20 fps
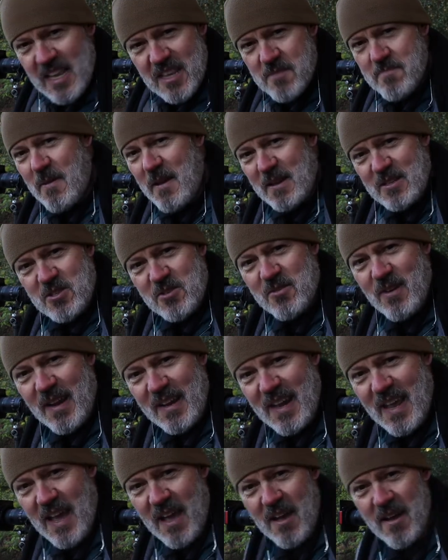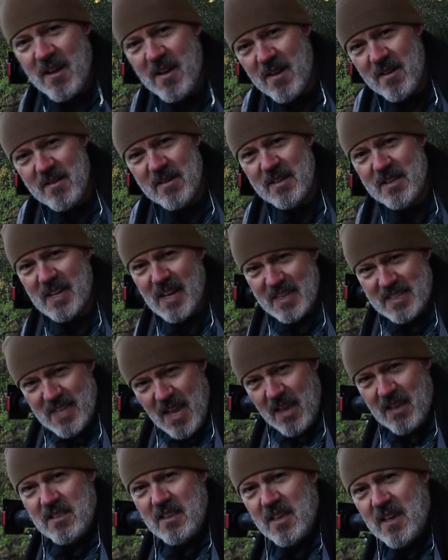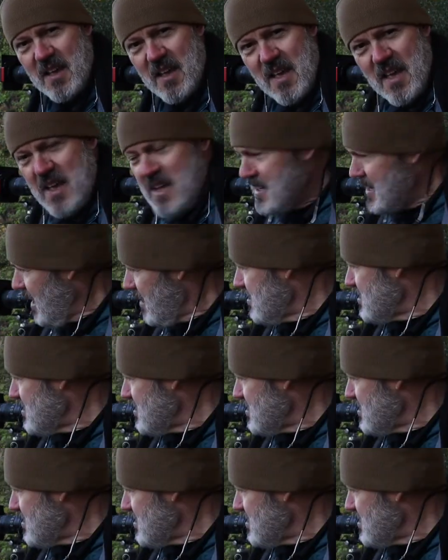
in the picture right now. You got to take